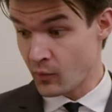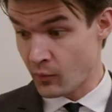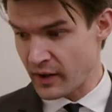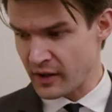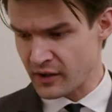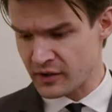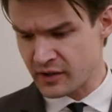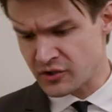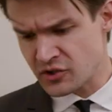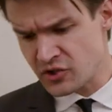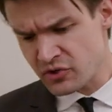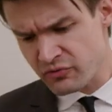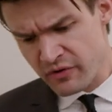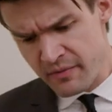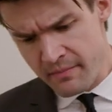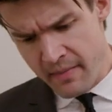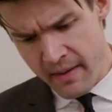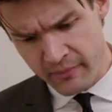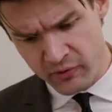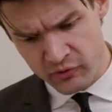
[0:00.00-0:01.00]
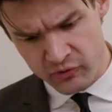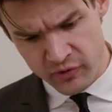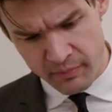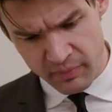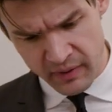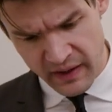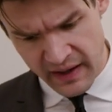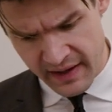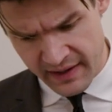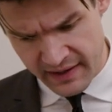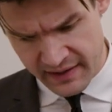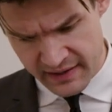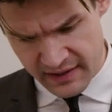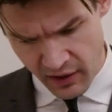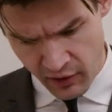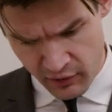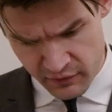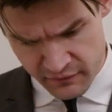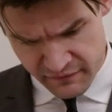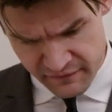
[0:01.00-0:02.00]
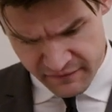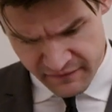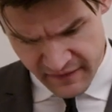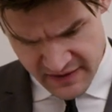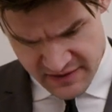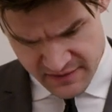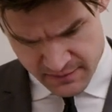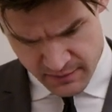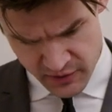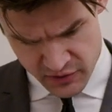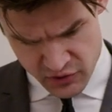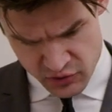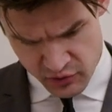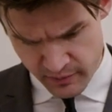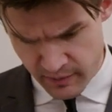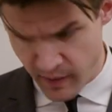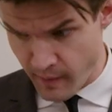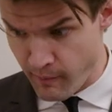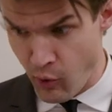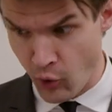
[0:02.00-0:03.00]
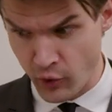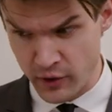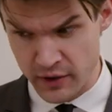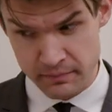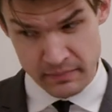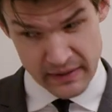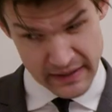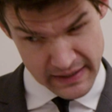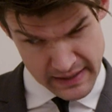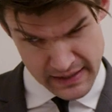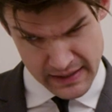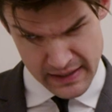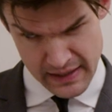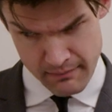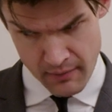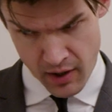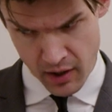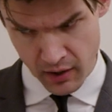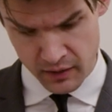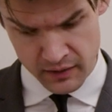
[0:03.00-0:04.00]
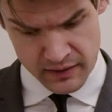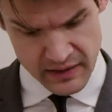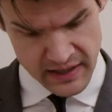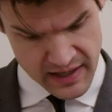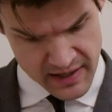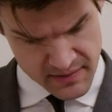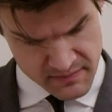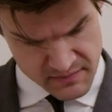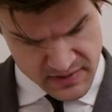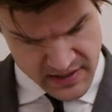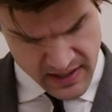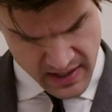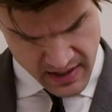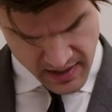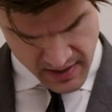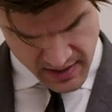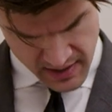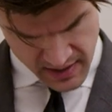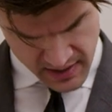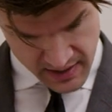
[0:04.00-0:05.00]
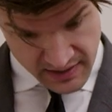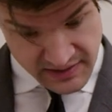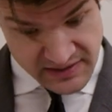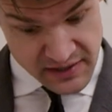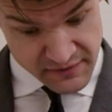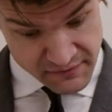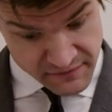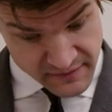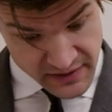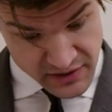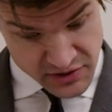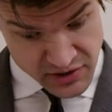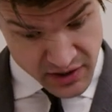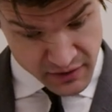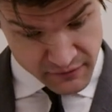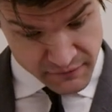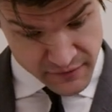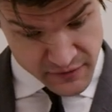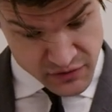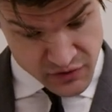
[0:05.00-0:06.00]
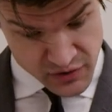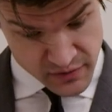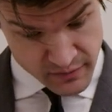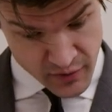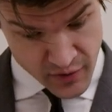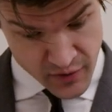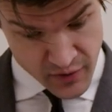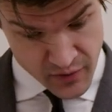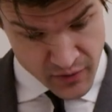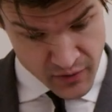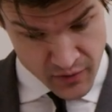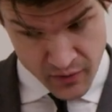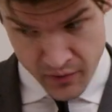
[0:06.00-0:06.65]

Well, do you remember replying on Facebook to a purported bikini model named uh, Tiffany Jennifer Subaru?